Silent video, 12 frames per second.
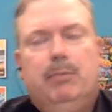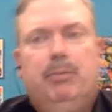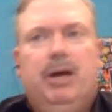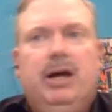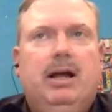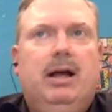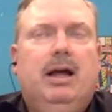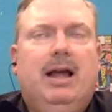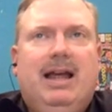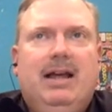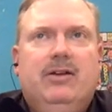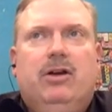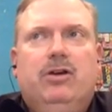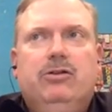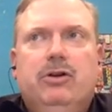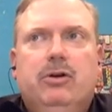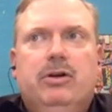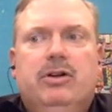But it's
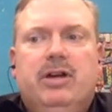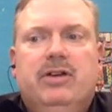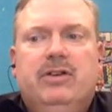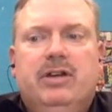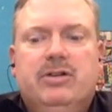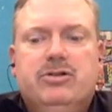also it, it's an